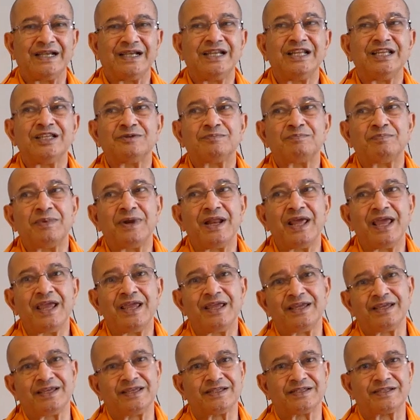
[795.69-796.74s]

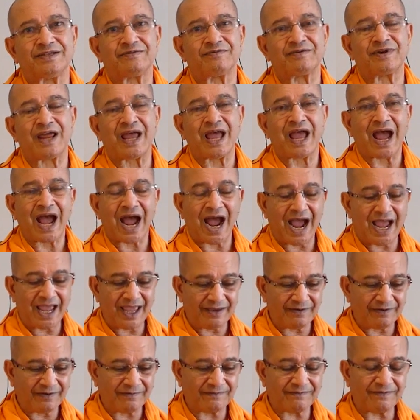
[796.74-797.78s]
Displaying is different. I
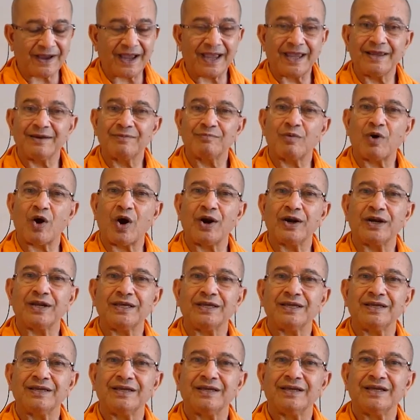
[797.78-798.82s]
have a fine
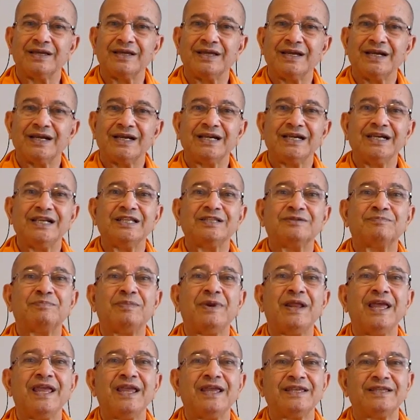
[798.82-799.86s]
body.
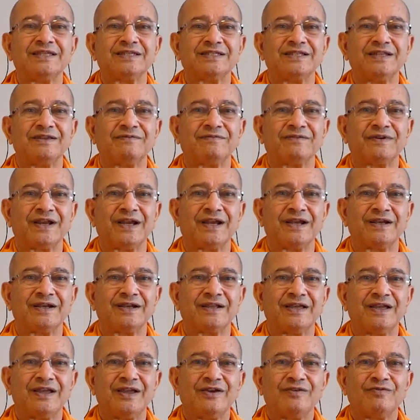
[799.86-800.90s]
Displaying is different
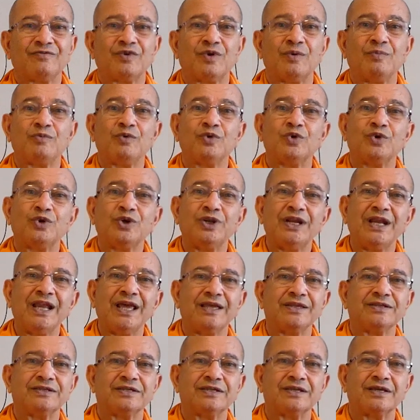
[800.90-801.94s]
from
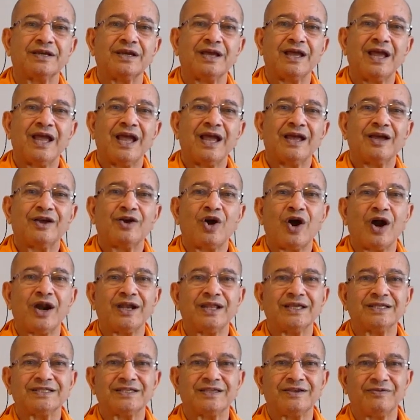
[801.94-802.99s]
utilizing. God
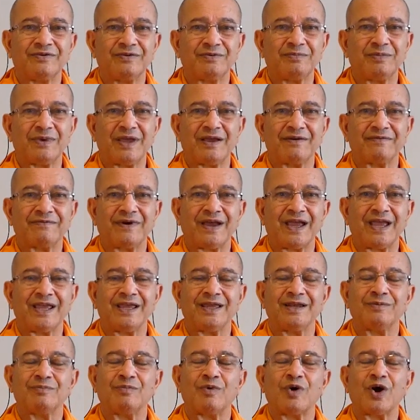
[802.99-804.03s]
has given me a
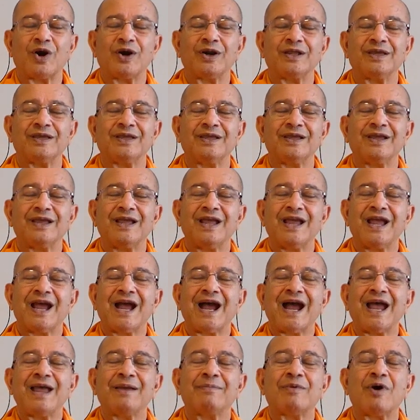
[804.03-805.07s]
fine body.
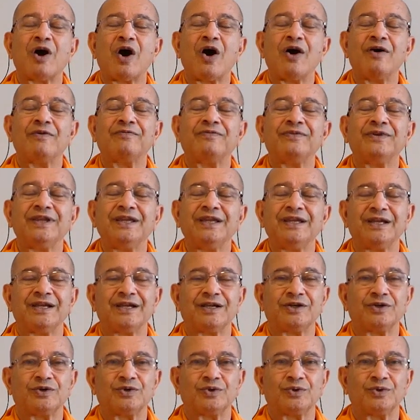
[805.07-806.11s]
I am offering
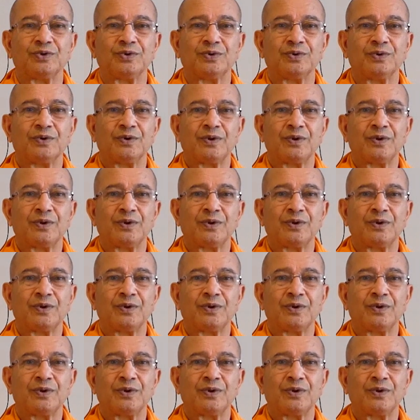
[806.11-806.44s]
it to